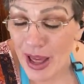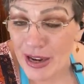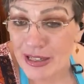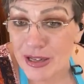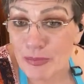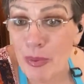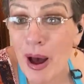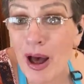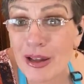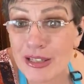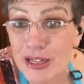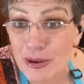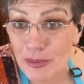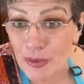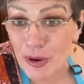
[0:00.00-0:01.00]
it's
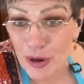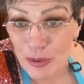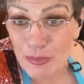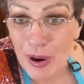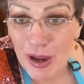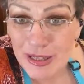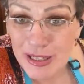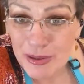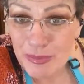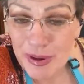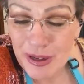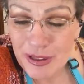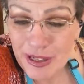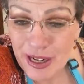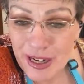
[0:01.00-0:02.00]
a good
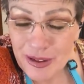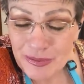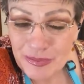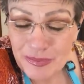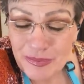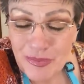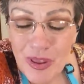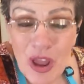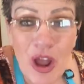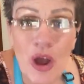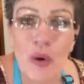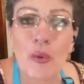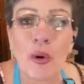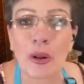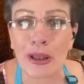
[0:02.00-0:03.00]
possibility.
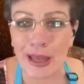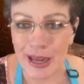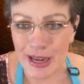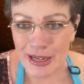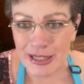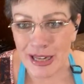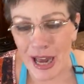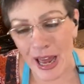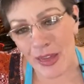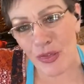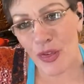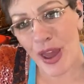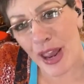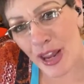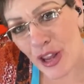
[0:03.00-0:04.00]
Well, Liz, I
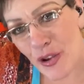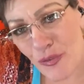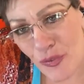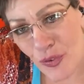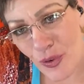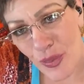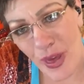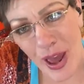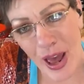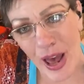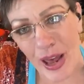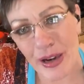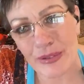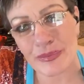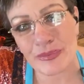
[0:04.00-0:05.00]
thank you for
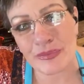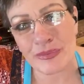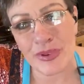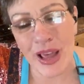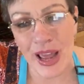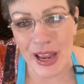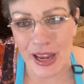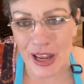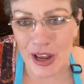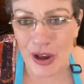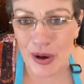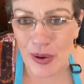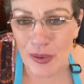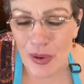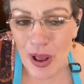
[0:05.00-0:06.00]
that. Thank
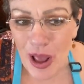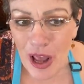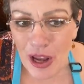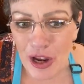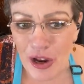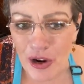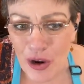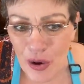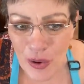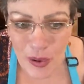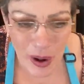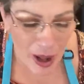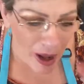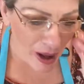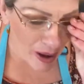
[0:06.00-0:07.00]
you. You
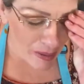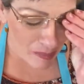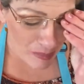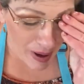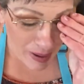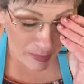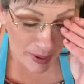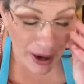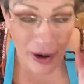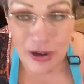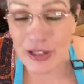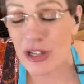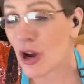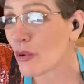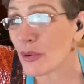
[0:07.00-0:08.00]
know, my
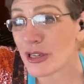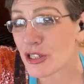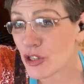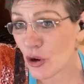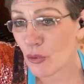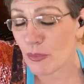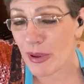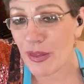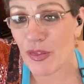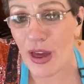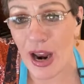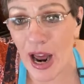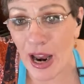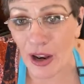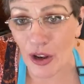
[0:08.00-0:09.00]
parents always told me
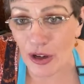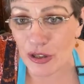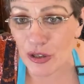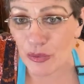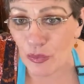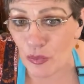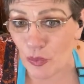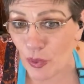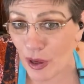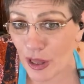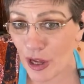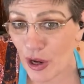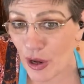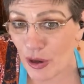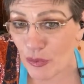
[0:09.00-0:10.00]
that I looked really
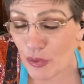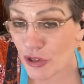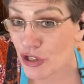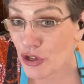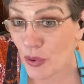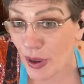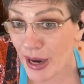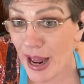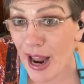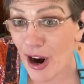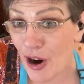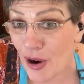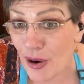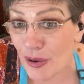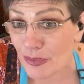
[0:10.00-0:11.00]
good with short
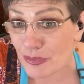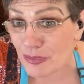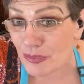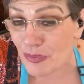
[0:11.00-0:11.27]
hair